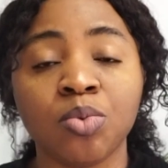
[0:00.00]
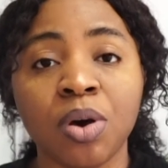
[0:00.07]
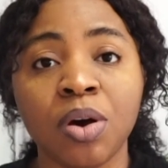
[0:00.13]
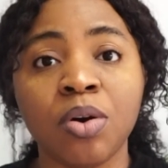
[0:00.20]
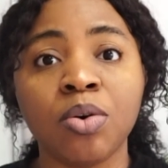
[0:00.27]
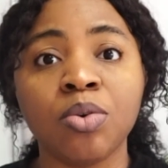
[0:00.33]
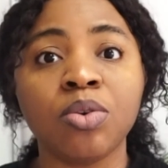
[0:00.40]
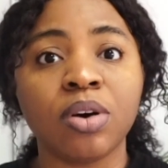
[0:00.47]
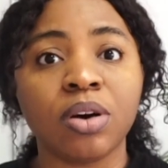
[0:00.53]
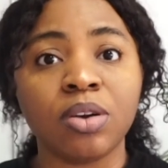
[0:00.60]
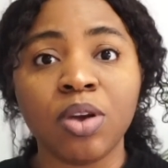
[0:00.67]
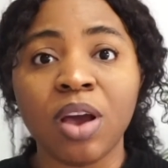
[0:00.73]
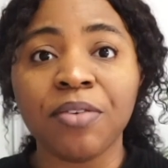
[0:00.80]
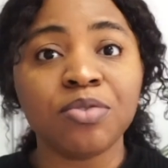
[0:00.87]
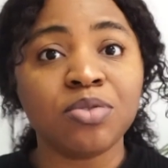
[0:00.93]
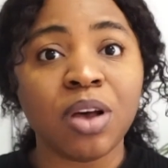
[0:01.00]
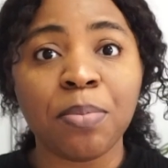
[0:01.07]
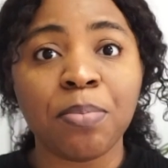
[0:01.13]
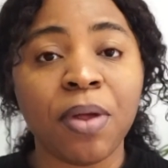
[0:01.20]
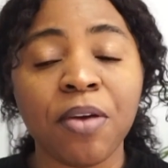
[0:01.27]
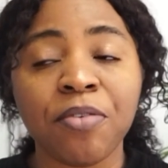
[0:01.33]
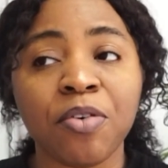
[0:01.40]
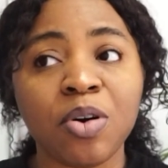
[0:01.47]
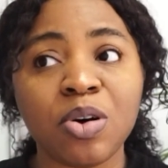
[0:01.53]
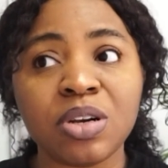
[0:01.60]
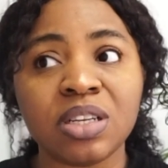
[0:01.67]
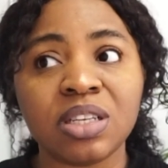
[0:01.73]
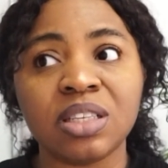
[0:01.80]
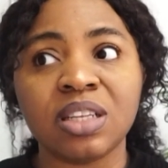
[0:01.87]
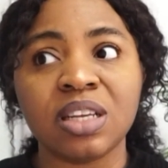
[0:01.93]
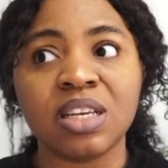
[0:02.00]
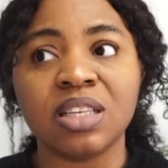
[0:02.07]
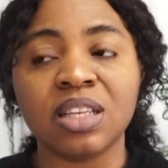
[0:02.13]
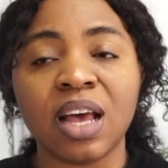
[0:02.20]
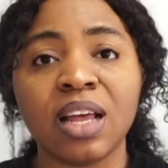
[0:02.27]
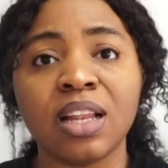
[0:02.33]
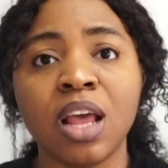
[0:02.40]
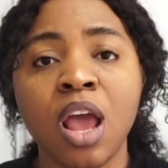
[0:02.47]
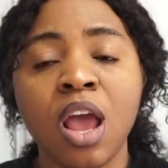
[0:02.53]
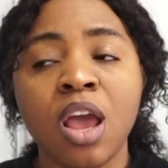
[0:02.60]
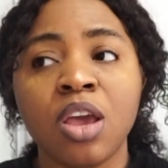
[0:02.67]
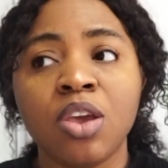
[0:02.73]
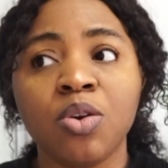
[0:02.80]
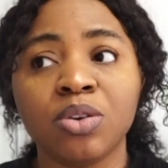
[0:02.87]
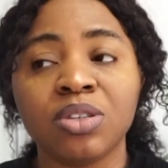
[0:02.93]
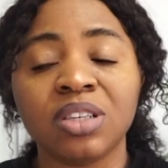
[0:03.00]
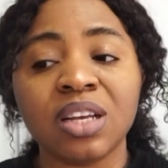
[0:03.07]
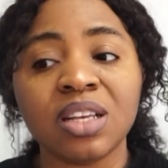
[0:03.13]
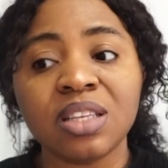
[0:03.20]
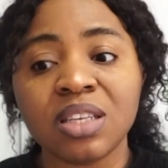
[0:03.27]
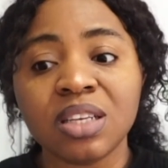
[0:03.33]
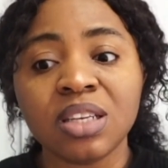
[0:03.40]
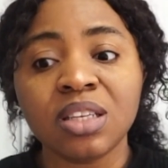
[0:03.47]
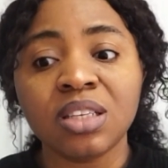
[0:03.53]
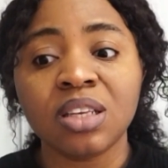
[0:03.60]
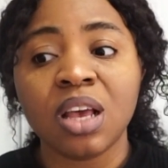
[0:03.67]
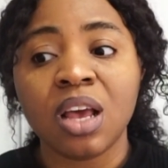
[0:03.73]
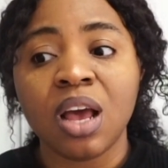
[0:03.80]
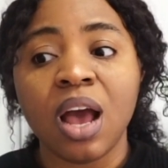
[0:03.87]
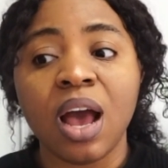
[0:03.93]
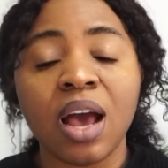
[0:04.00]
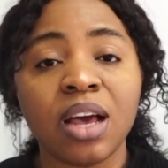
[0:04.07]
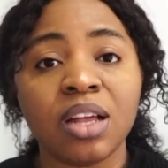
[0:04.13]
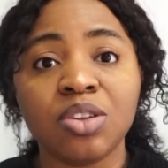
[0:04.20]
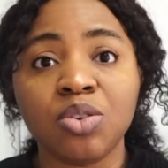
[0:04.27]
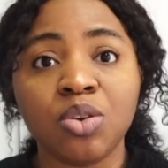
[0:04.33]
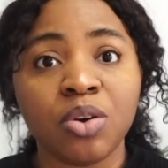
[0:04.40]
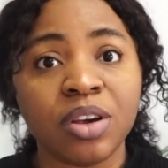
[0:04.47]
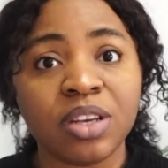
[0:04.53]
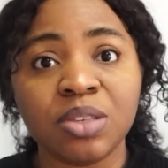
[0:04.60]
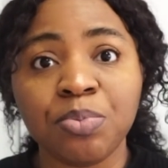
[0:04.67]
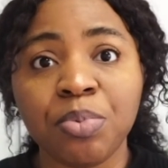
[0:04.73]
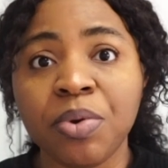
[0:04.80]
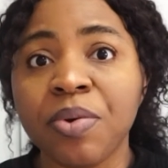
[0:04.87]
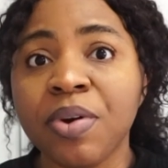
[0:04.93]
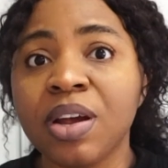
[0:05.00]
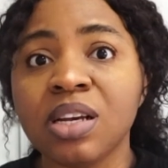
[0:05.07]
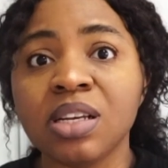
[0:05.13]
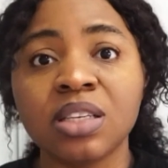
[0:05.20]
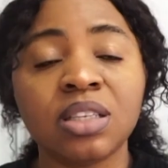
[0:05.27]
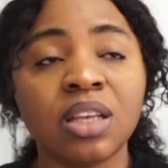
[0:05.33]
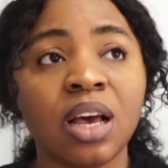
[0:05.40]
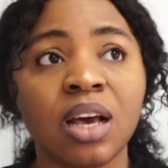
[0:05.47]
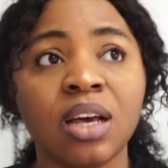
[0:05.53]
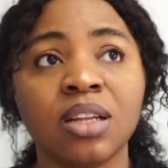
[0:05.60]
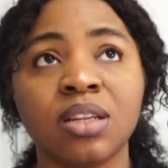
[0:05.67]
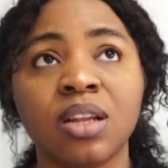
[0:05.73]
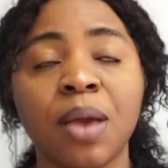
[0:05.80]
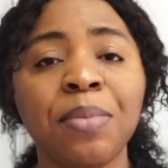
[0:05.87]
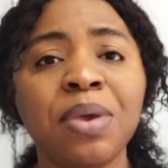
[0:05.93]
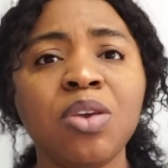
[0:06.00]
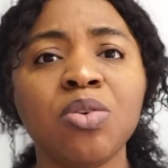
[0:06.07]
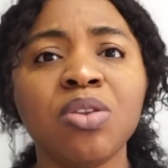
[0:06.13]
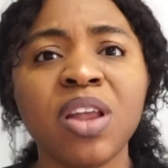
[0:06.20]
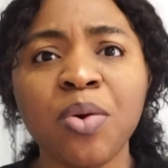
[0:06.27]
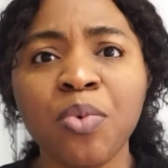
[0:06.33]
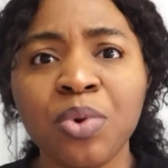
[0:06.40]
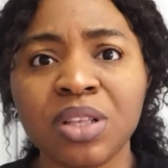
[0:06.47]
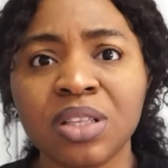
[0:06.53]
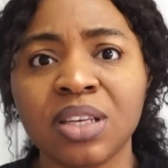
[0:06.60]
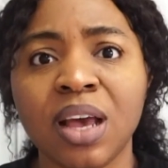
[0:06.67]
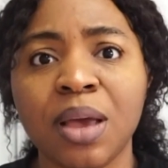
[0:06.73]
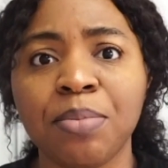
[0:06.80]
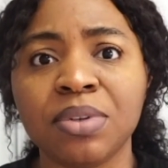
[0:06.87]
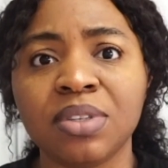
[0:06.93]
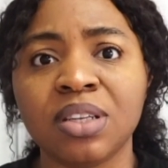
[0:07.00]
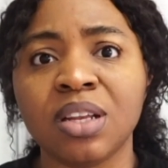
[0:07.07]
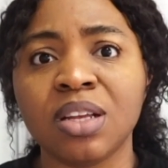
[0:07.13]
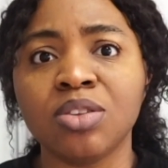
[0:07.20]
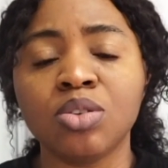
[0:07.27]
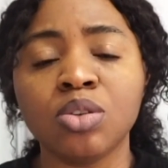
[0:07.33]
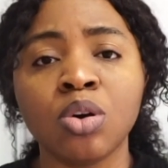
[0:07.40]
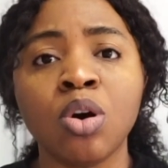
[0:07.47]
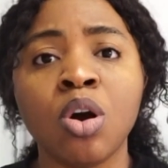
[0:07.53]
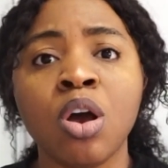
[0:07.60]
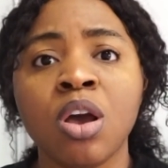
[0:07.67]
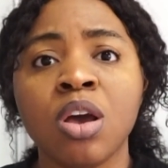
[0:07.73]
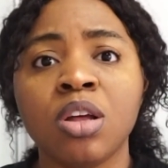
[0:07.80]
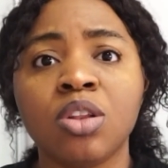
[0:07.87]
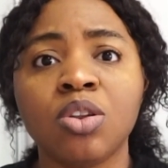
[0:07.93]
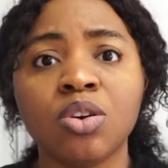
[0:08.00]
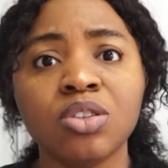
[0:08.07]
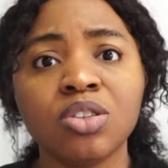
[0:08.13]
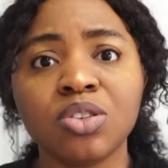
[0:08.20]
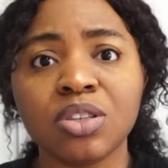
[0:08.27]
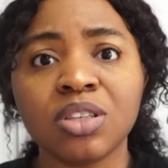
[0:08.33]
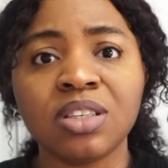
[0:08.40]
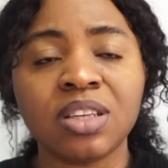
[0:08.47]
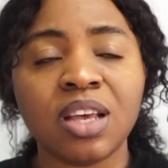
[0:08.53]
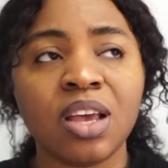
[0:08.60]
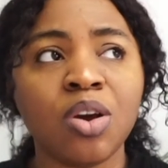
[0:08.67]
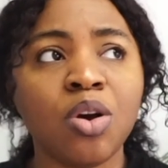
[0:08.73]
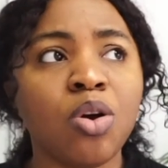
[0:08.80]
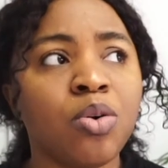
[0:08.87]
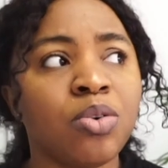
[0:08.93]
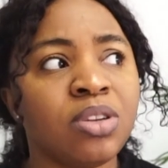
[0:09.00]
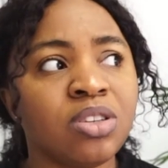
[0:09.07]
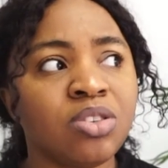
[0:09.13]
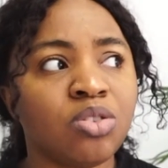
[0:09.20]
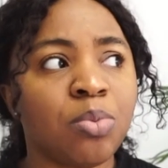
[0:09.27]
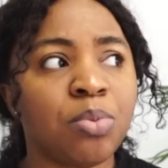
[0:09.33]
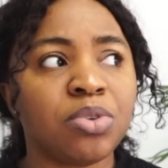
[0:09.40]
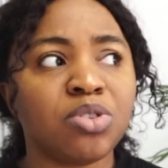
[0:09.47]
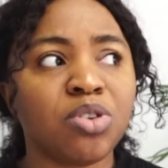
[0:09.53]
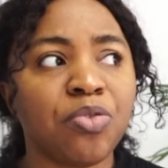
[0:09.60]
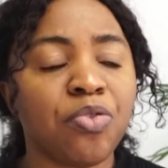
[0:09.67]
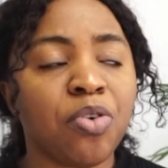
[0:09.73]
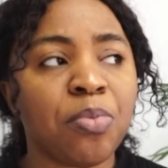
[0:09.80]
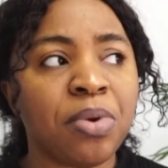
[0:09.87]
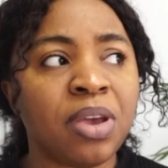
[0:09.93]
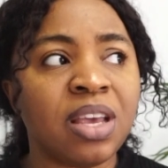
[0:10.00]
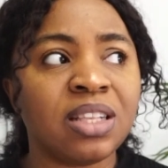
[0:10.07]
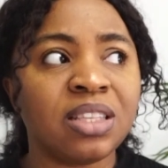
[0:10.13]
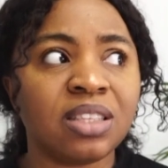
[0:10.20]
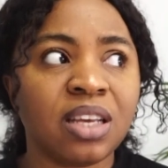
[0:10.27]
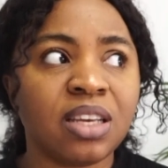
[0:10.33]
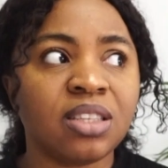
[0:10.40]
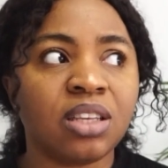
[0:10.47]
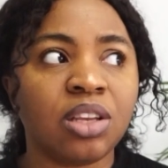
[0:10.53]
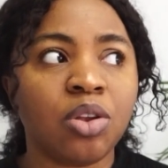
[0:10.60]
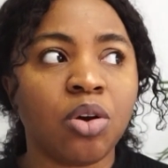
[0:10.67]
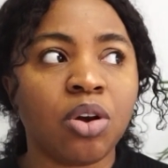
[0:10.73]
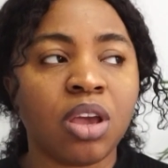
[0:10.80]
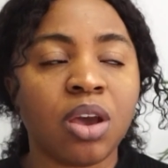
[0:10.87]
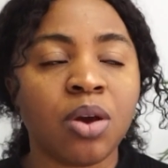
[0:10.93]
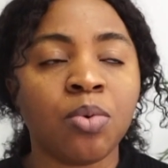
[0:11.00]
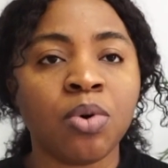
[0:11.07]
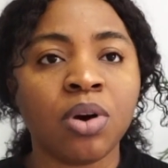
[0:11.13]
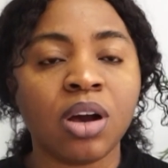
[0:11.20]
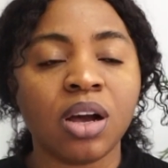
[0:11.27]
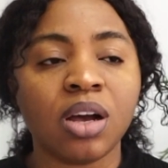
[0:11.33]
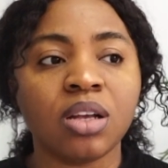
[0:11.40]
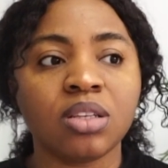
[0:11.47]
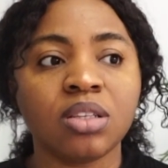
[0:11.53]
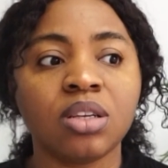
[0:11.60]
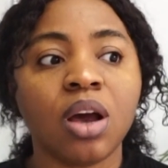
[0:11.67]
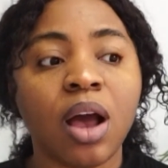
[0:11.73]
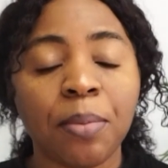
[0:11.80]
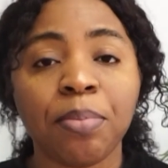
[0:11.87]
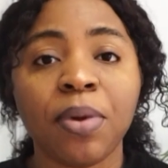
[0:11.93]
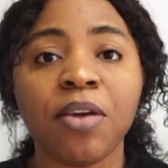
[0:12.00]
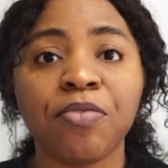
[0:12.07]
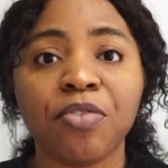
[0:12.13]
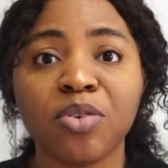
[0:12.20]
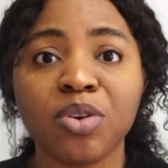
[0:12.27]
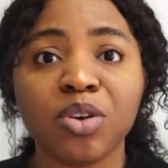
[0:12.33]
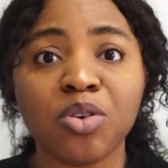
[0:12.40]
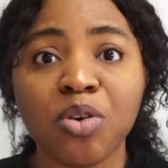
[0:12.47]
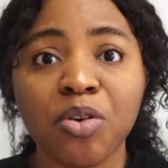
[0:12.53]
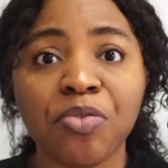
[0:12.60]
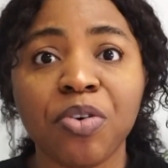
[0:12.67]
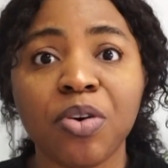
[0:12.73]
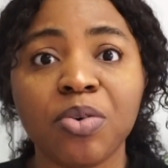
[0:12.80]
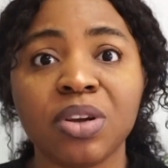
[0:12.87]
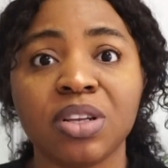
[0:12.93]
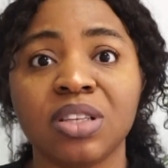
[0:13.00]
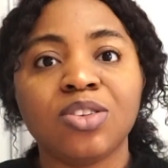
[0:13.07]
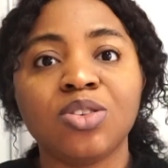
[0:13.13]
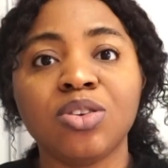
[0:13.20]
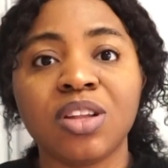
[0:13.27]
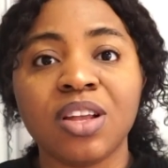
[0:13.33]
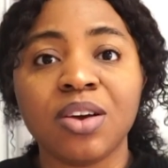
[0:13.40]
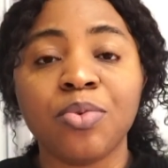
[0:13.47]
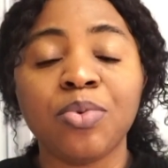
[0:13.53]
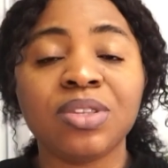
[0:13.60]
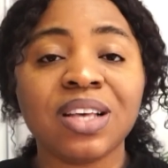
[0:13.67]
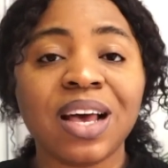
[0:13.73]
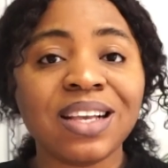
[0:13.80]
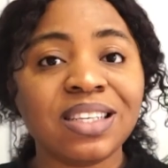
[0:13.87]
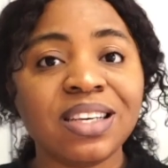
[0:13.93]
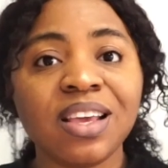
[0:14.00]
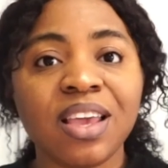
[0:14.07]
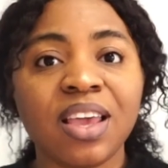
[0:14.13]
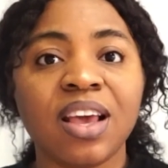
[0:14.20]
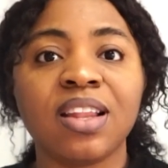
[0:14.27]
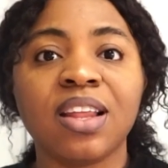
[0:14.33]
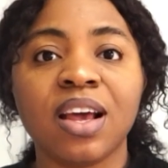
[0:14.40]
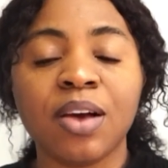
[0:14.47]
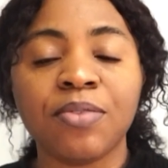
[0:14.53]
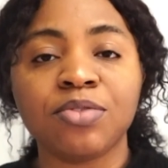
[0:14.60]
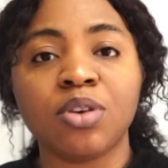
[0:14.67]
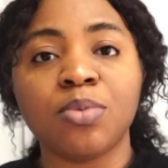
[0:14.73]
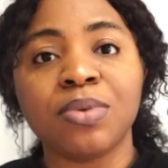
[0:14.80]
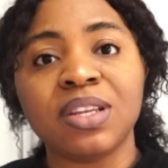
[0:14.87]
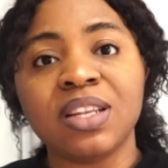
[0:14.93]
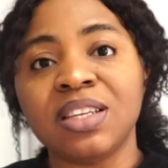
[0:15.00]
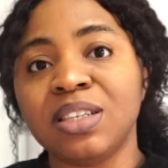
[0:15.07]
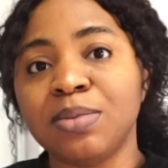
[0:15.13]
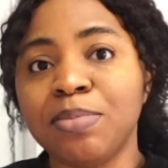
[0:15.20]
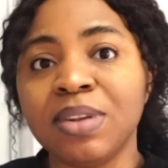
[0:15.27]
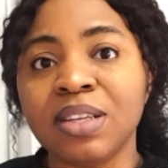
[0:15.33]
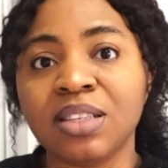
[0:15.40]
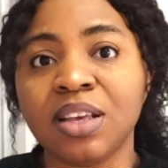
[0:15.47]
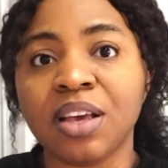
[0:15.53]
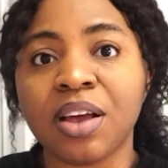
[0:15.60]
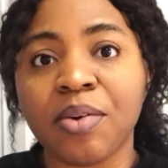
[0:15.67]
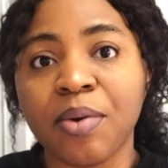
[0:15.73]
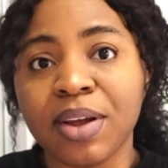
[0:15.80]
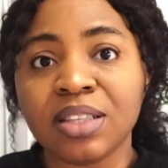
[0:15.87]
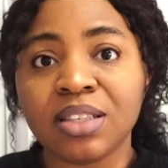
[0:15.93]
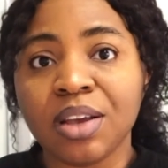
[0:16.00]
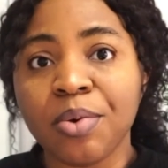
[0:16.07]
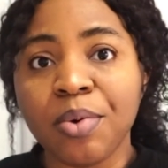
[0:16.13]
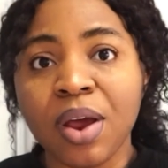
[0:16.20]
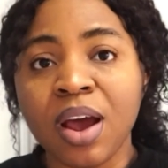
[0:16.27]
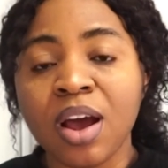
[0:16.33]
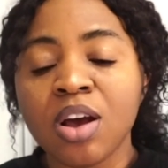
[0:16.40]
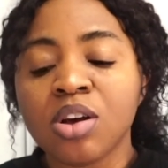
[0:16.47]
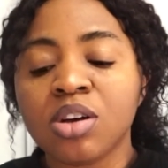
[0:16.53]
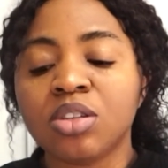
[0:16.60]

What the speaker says: well. You have to apply for all these things, and your chances and your experience, and you learn with time, isn't it? So don't just say, oh, this job is not for me. It says senior care workers. Apply for it, go for it. So with Urgent Care, they have some eligibility criteria.